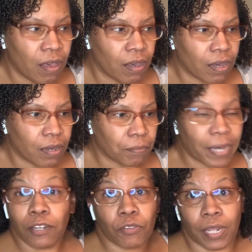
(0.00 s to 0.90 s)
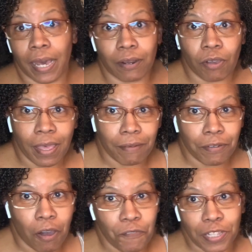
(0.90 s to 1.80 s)
I know that I don't have
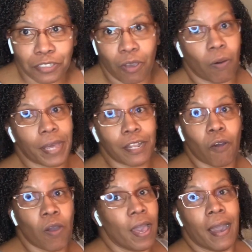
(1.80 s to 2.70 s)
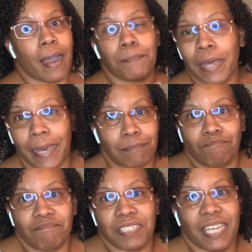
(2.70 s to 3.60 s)
COVID, so I know I'm not
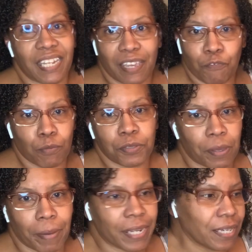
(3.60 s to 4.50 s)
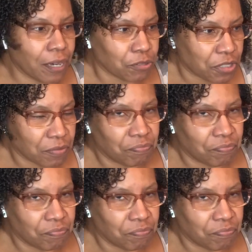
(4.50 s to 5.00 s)
getting it from somebody else.